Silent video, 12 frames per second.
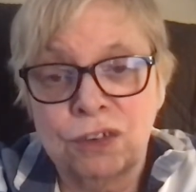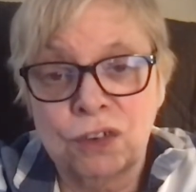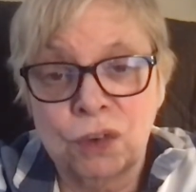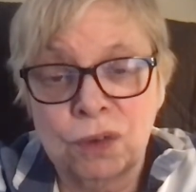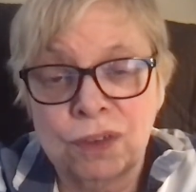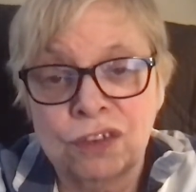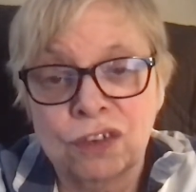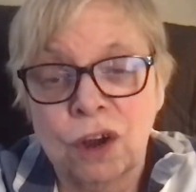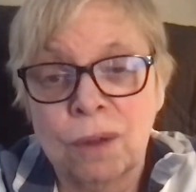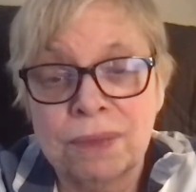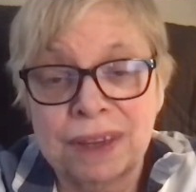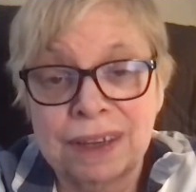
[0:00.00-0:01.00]
do the
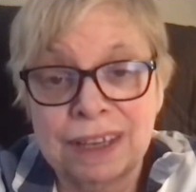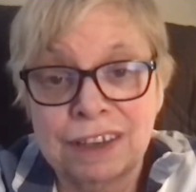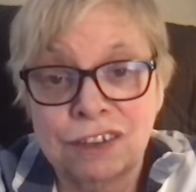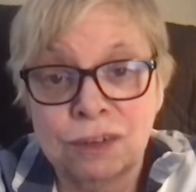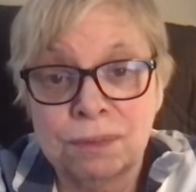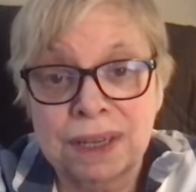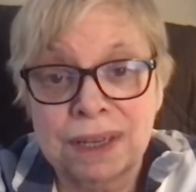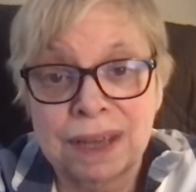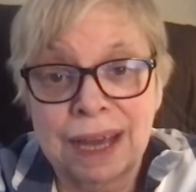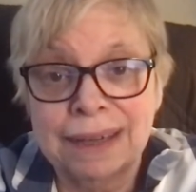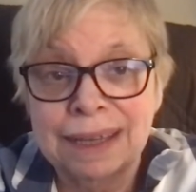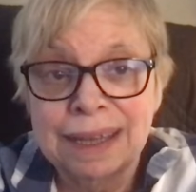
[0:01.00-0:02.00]
job that needed to be
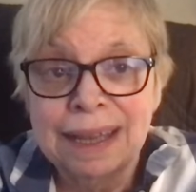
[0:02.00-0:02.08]
done.